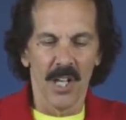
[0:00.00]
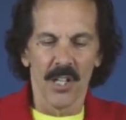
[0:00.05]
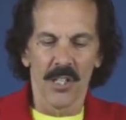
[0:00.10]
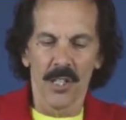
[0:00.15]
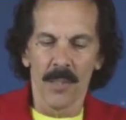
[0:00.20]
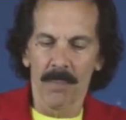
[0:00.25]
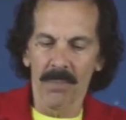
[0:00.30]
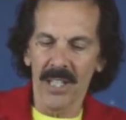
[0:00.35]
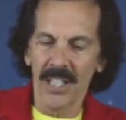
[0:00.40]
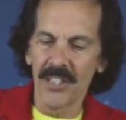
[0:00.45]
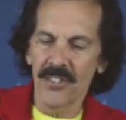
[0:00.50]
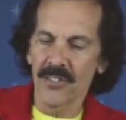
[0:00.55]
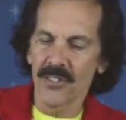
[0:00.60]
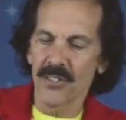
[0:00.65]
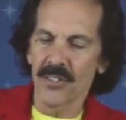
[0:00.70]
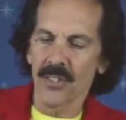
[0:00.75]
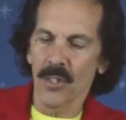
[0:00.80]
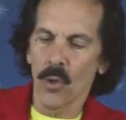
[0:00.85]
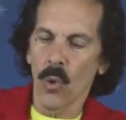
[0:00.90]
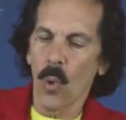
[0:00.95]
you place
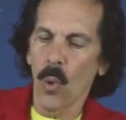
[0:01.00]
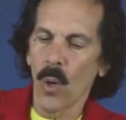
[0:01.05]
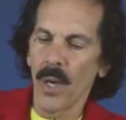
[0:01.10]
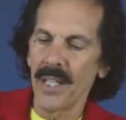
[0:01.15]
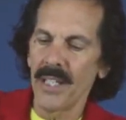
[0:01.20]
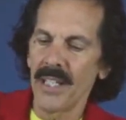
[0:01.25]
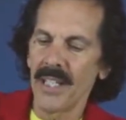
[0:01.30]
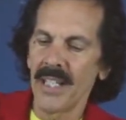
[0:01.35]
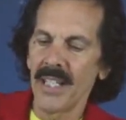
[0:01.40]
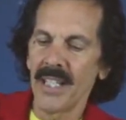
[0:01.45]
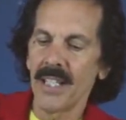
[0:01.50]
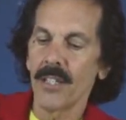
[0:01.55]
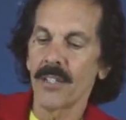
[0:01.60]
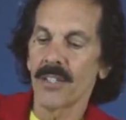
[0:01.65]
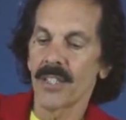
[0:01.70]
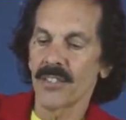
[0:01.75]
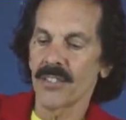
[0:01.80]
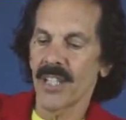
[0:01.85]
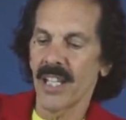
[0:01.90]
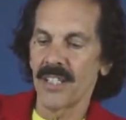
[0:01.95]
the coin in
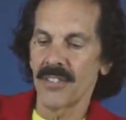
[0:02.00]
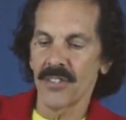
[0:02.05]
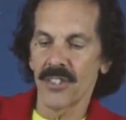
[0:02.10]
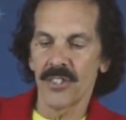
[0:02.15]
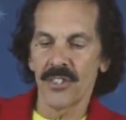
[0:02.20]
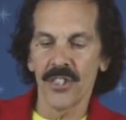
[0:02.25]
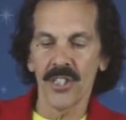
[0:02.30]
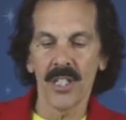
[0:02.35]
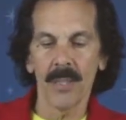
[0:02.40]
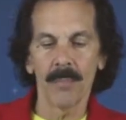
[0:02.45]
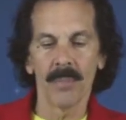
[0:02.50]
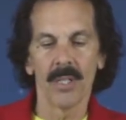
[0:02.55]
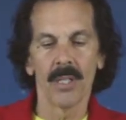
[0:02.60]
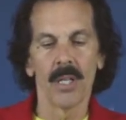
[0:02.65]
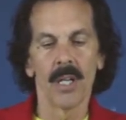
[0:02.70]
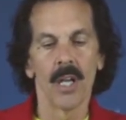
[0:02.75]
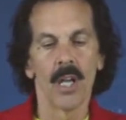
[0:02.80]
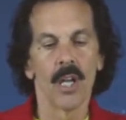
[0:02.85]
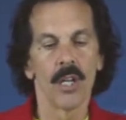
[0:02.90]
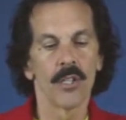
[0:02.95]
this case the chip,
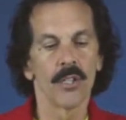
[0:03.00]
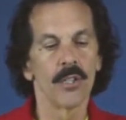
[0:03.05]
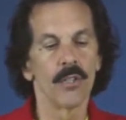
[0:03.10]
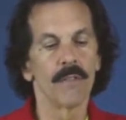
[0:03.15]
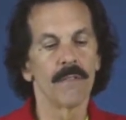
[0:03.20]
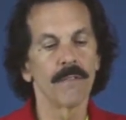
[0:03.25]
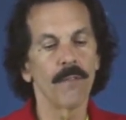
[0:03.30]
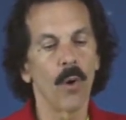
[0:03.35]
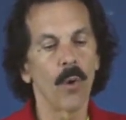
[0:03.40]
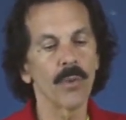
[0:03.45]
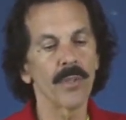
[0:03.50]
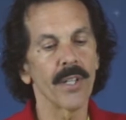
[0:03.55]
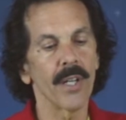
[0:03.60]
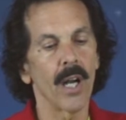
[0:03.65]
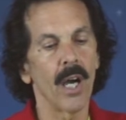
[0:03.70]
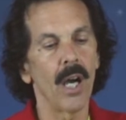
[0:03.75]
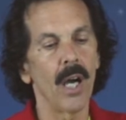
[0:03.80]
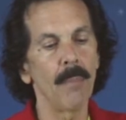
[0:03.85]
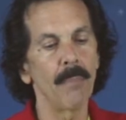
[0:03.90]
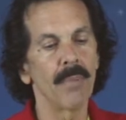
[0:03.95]
you fold it
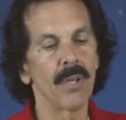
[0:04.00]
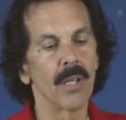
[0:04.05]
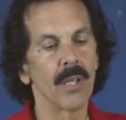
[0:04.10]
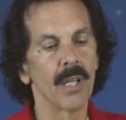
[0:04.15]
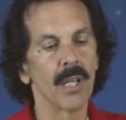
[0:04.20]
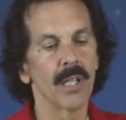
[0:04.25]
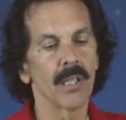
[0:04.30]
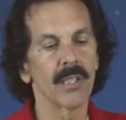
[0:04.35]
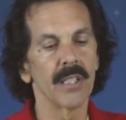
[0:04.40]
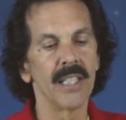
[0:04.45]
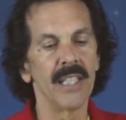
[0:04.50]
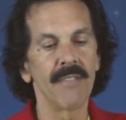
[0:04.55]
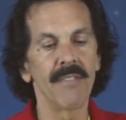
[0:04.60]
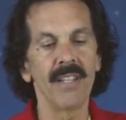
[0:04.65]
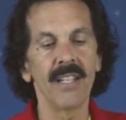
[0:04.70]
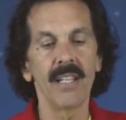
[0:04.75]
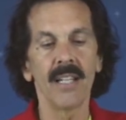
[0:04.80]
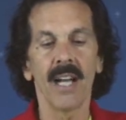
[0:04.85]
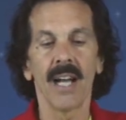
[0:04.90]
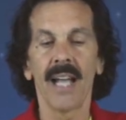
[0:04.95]
up,
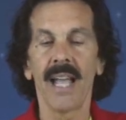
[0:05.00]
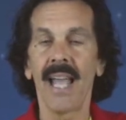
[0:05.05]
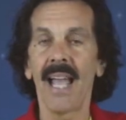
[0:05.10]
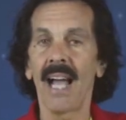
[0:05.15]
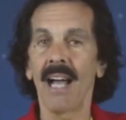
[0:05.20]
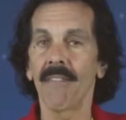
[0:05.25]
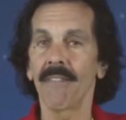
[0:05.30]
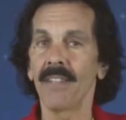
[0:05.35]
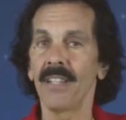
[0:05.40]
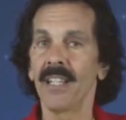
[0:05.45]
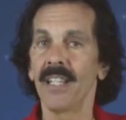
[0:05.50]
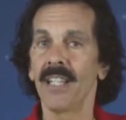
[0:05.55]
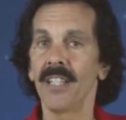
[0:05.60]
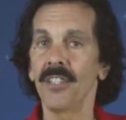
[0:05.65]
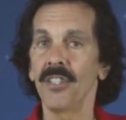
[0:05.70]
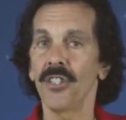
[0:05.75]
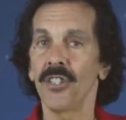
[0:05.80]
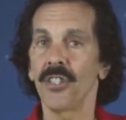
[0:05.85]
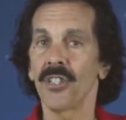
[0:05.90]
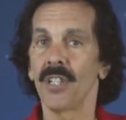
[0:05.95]
leaving a 1/2
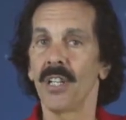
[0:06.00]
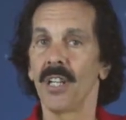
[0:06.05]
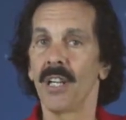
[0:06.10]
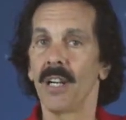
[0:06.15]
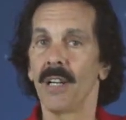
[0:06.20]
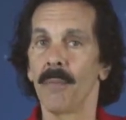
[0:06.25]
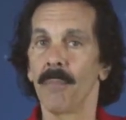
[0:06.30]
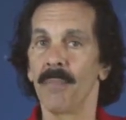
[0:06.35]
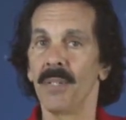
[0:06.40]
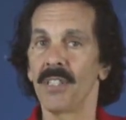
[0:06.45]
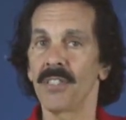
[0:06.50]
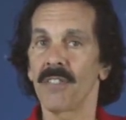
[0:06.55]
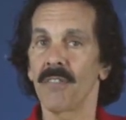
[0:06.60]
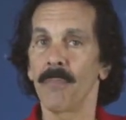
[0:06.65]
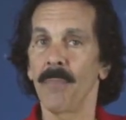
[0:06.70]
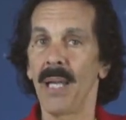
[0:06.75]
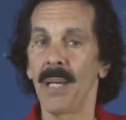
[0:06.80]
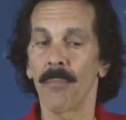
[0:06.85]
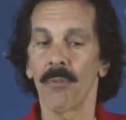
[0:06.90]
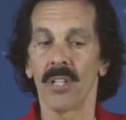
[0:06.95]
inch piece of
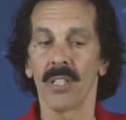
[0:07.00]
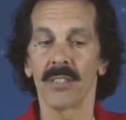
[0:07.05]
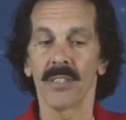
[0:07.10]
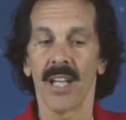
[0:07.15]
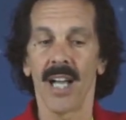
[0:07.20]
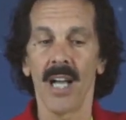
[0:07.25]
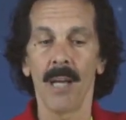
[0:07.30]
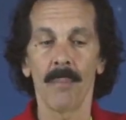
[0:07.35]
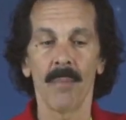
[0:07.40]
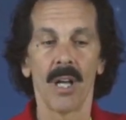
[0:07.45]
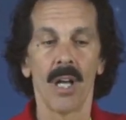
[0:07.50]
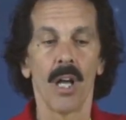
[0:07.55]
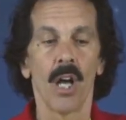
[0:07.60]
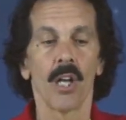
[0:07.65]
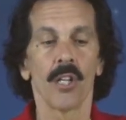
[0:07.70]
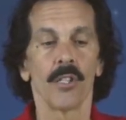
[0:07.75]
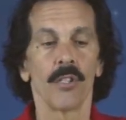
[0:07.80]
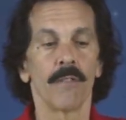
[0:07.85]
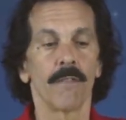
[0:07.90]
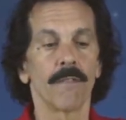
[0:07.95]
paper on top.
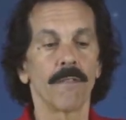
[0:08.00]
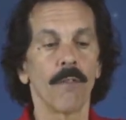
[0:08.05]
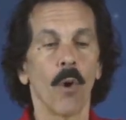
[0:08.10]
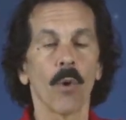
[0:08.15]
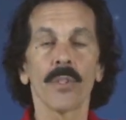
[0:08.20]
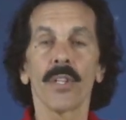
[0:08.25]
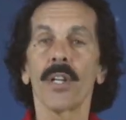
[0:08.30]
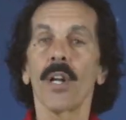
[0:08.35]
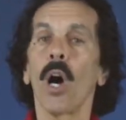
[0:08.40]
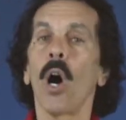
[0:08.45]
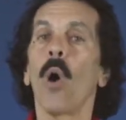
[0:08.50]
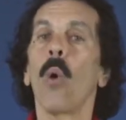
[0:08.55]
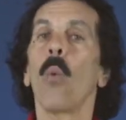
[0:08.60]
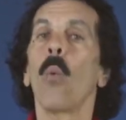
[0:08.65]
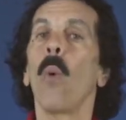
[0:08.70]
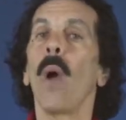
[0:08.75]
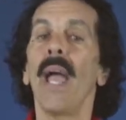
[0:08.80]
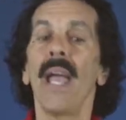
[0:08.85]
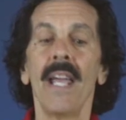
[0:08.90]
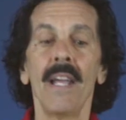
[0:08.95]
You fold it
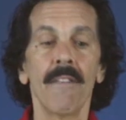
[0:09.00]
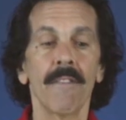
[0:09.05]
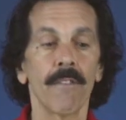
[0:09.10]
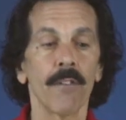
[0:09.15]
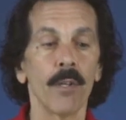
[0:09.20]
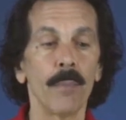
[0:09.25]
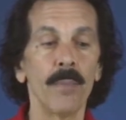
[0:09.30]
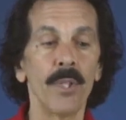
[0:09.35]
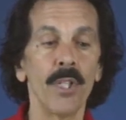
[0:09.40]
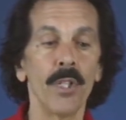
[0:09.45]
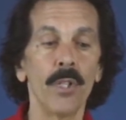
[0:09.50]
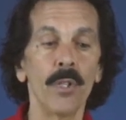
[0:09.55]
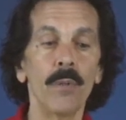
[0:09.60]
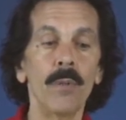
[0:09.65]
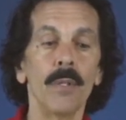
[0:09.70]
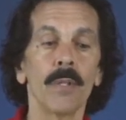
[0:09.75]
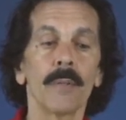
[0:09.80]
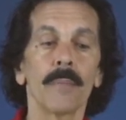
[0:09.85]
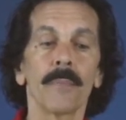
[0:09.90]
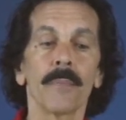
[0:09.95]
away from
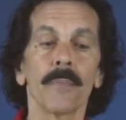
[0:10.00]
you,